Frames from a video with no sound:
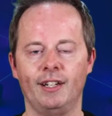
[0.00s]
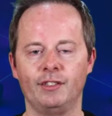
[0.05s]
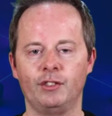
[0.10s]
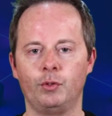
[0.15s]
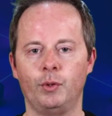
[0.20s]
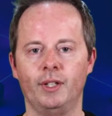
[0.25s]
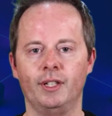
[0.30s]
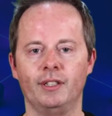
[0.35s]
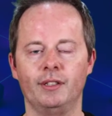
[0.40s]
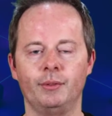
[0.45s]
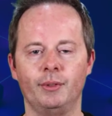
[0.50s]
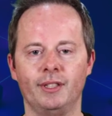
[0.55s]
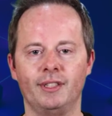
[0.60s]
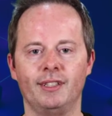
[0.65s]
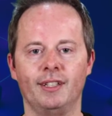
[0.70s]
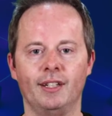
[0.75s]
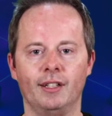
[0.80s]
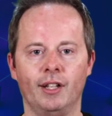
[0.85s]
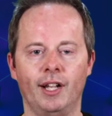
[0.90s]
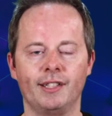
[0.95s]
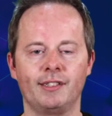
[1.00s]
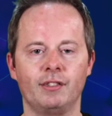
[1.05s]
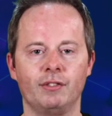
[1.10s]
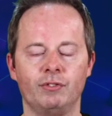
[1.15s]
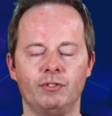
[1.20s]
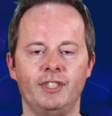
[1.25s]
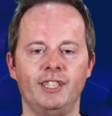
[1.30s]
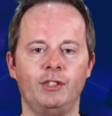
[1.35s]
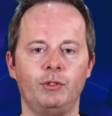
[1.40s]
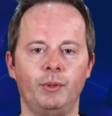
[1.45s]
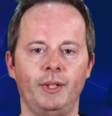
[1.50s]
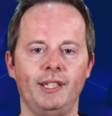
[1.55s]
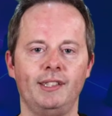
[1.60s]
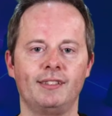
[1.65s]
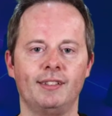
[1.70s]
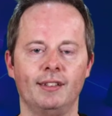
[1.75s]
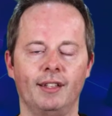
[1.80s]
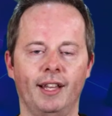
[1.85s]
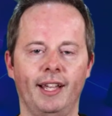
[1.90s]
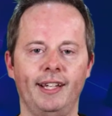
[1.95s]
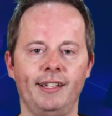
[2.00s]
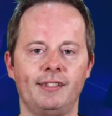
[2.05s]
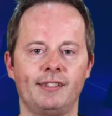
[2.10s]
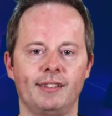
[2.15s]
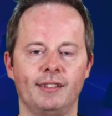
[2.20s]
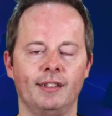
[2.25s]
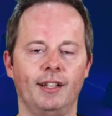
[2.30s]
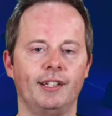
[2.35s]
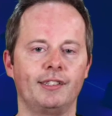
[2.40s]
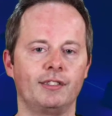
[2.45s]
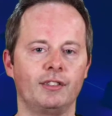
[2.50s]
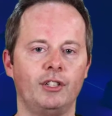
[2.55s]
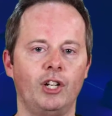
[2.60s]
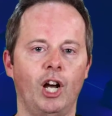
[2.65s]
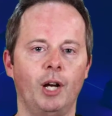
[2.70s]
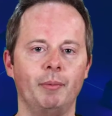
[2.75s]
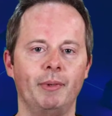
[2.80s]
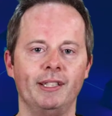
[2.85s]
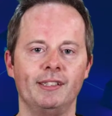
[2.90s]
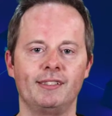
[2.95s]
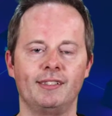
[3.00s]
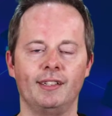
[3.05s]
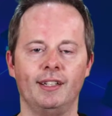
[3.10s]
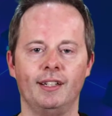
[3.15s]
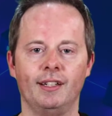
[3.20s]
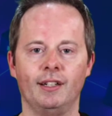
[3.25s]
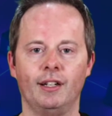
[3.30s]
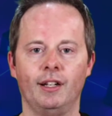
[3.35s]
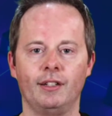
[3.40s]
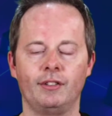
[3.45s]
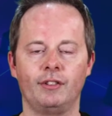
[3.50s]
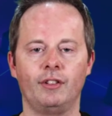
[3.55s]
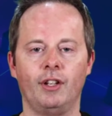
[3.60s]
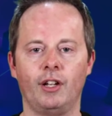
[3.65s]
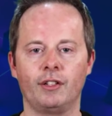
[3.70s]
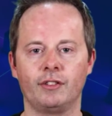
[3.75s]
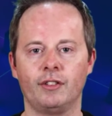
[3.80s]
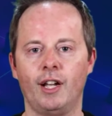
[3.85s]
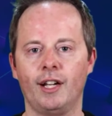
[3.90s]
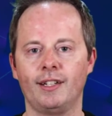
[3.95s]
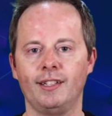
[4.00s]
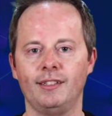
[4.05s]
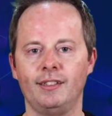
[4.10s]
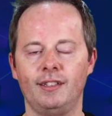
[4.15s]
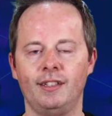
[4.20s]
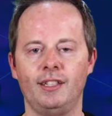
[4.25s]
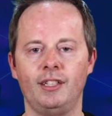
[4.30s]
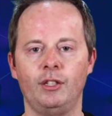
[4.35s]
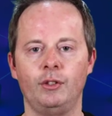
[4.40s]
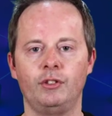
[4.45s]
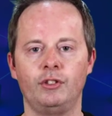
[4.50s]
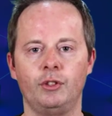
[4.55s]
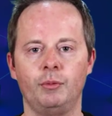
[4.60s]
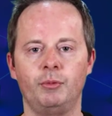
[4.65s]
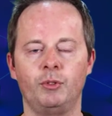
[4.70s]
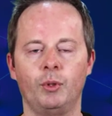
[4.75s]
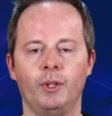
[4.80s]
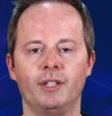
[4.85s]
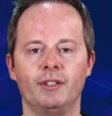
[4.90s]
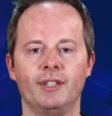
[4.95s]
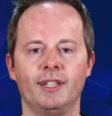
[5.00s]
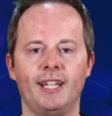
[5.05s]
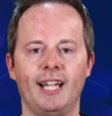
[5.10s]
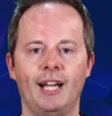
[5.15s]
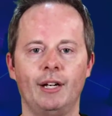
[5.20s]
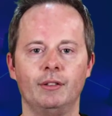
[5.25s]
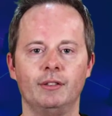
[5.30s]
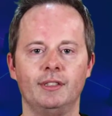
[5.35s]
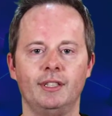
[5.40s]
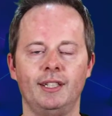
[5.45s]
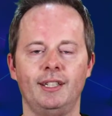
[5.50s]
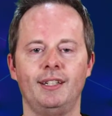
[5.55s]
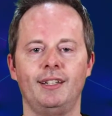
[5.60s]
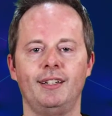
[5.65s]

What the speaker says: on Twitter with lots of retweets and likes and lots of comments talking to the YouTube Twitter account,